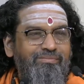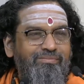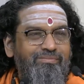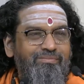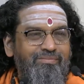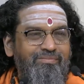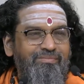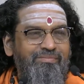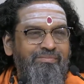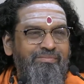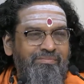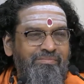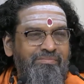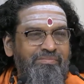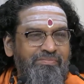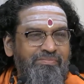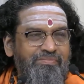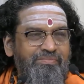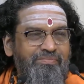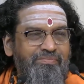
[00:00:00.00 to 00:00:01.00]

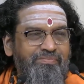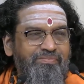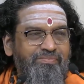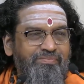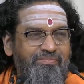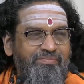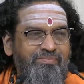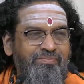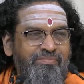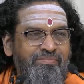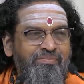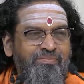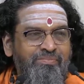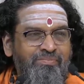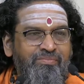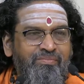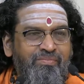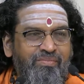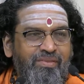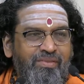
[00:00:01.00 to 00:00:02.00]

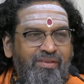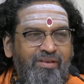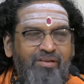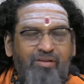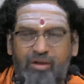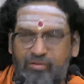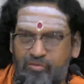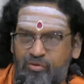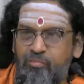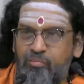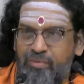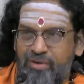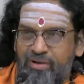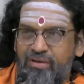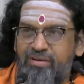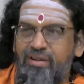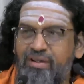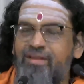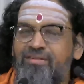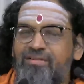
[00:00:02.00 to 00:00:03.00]
You have to
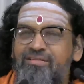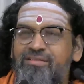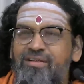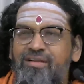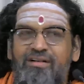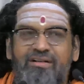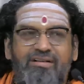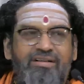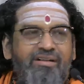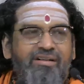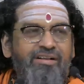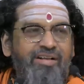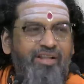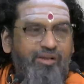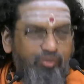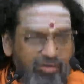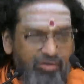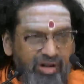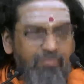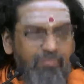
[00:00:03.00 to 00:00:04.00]
maintain certain
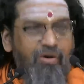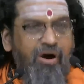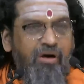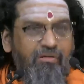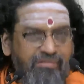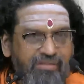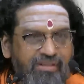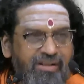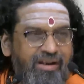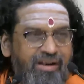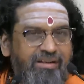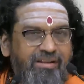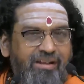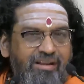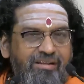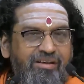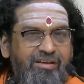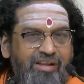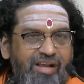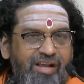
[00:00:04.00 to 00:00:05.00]
decorum of that
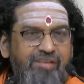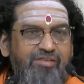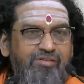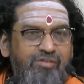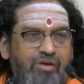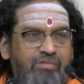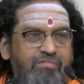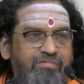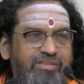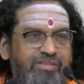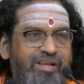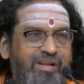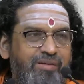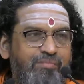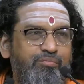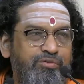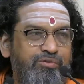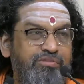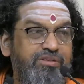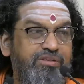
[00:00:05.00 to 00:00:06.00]
and grace of that
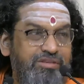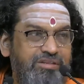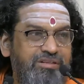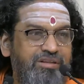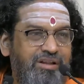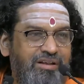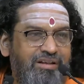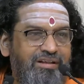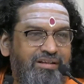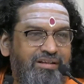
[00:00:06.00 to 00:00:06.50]
position.